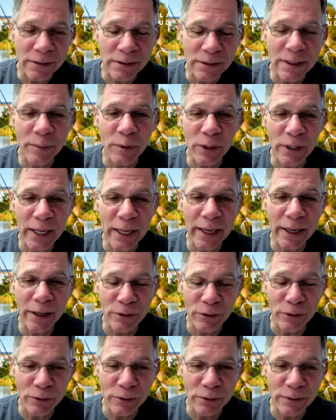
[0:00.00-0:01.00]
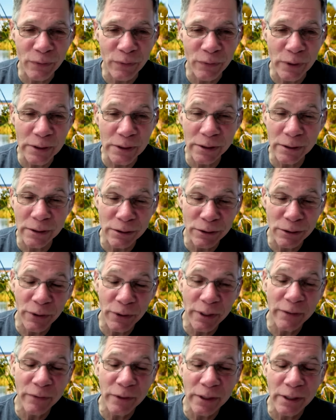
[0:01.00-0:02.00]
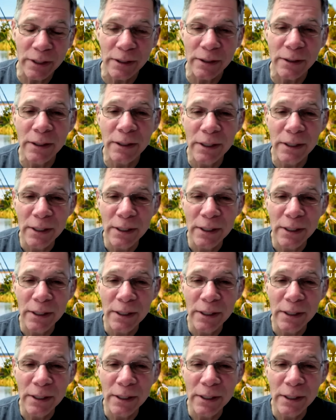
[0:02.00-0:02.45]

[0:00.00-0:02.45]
summer tanagers, for instance, or even the